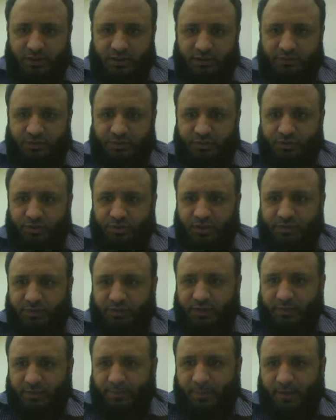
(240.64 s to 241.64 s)
of the
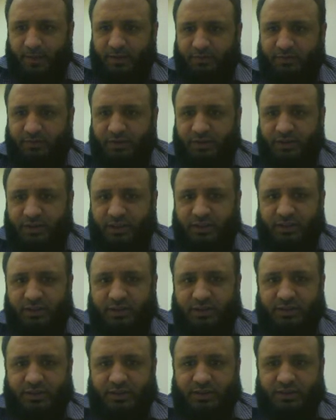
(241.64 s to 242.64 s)
UAV. It will take
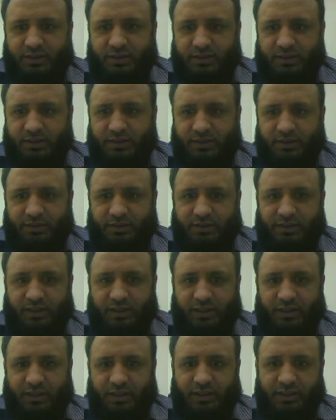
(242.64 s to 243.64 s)
this
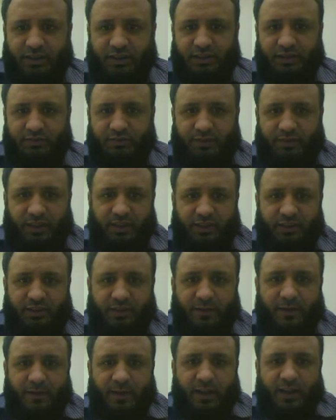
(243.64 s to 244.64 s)
take and take this flight,
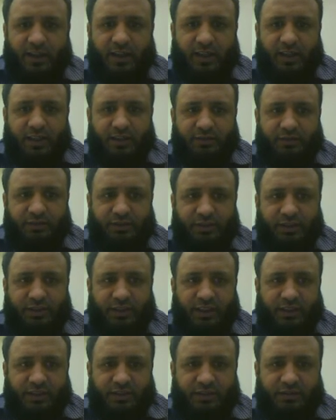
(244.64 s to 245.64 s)
and it will
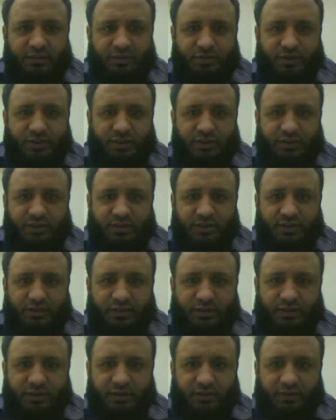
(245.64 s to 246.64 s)
get into this
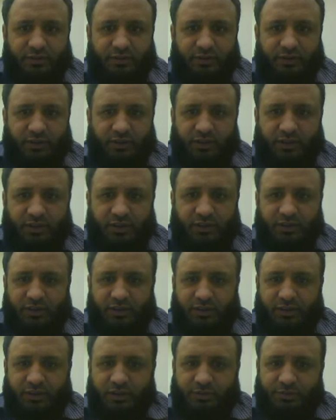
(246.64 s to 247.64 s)
in
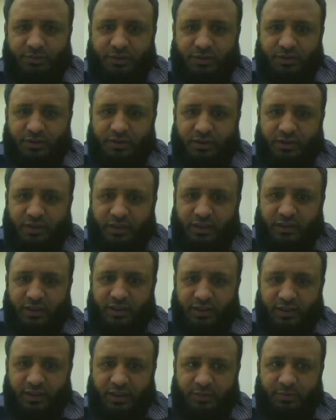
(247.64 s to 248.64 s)
the communication range
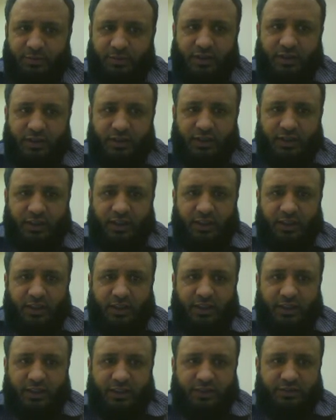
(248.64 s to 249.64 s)
at that point,
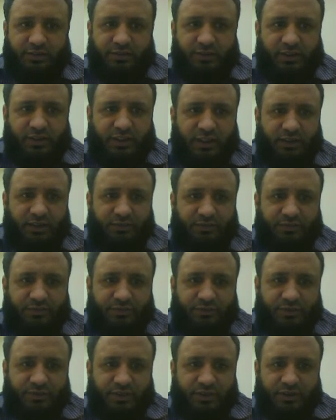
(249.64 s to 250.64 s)
and it will
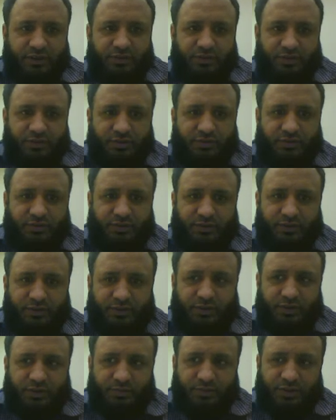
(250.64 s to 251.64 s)
leave the
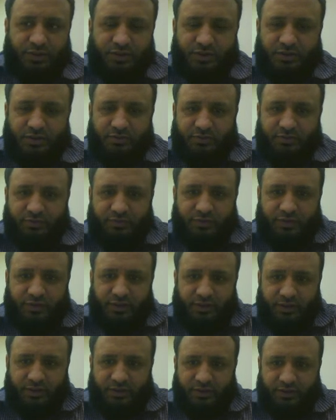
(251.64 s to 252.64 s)
communication
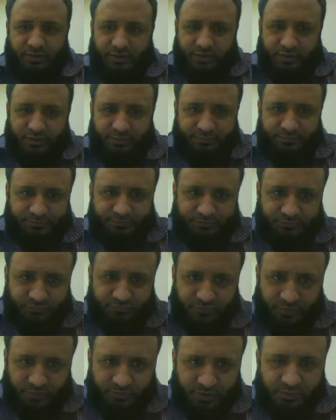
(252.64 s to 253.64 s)

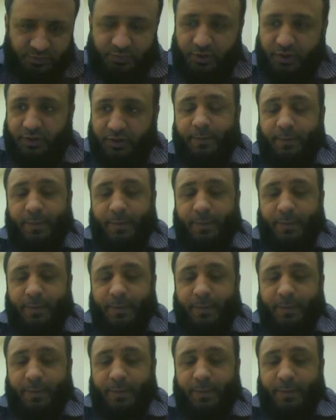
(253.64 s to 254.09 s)
from this point.